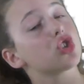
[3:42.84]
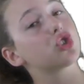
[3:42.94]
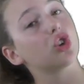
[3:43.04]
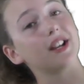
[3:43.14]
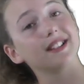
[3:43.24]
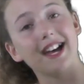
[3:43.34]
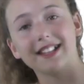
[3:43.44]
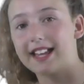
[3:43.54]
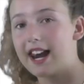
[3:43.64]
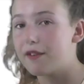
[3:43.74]
sono
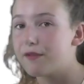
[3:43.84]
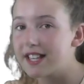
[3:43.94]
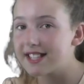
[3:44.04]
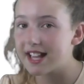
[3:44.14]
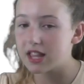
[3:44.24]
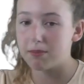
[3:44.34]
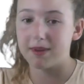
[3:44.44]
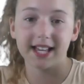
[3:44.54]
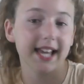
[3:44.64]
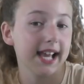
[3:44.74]
andata alla festa di
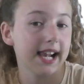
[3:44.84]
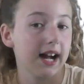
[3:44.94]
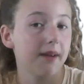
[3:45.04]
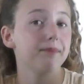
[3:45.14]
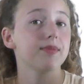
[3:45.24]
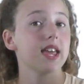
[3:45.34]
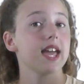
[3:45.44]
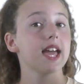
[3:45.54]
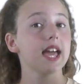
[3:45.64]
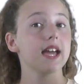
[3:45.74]
Michela
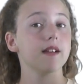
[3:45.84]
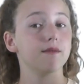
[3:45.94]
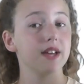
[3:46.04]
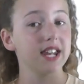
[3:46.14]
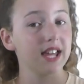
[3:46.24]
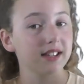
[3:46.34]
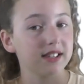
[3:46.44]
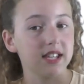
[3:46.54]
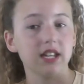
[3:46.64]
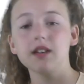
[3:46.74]
e
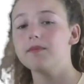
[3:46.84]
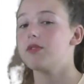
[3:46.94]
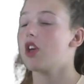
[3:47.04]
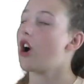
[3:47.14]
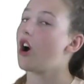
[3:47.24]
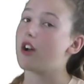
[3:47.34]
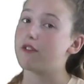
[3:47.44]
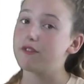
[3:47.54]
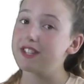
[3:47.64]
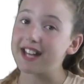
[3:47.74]
venerdì ho
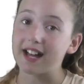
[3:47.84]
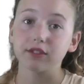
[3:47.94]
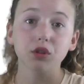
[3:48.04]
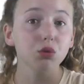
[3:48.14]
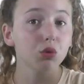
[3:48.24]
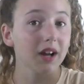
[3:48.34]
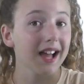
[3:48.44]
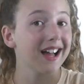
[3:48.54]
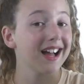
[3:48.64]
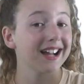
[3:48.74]
invitato
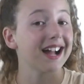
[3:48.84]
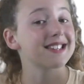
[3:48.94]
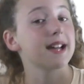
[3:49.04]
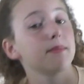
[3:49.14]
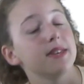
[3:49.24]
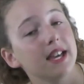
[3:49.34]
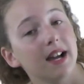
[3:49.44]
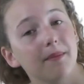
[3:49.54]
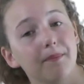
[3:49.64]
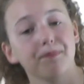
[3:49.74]
Luca a casa
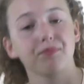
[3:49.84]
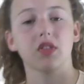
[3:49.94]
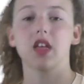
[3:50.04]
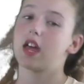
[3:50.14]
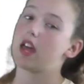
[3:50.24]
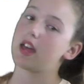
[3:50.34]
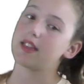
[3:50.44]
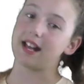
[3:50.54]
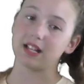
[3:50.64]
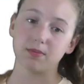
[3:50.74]
mia. That
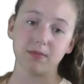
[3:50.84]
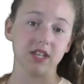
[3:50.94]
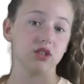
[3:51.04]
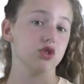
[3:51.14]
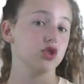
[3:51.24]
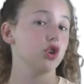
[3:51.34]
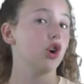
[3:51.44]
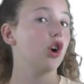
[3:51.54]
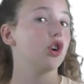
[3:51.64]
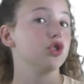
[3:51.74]
means
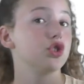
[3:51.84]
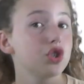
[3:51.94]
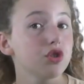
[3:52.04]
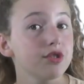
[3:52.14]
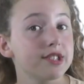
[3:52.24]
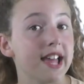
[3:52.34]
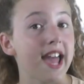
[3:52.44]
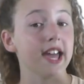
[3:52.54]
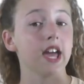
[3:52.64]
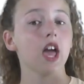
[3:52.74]
on
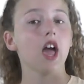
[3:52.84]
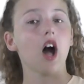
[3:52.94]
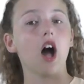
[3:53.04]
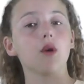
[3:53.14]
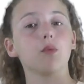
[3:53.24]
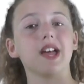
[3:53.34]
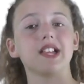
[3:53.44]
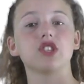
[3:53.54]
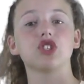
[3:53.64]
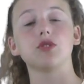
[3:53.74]
Tuesday I
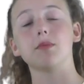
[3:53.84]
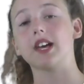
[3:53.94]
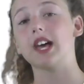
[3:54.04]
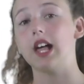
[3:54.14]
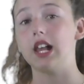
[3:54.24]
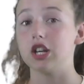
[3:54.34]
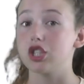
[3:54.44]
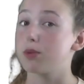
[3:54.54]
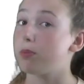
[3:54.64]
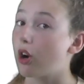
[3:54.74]
went to
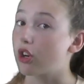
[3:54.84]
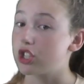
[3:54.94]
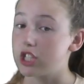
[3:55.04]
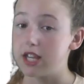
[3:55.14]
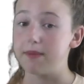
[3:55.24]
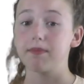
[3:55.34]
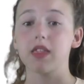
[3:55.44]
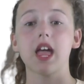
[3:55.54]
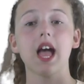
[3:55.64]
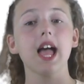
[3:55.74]
Michela's party,
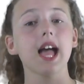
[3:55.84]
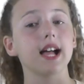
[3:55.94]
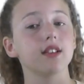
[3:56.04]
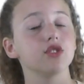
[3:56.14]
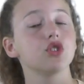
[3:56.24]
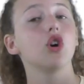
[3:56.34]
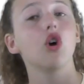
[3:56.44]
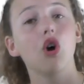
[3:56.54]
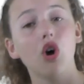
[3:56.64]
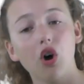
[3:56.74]
and
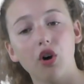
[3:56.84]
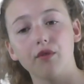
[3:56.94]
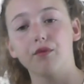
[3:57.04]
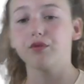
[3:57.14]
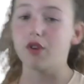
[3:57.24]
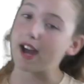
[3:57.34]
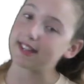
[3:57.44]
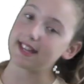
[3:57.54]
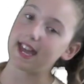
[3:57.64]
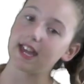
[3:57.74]
on
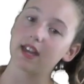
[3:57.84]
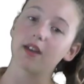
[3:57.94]
Friday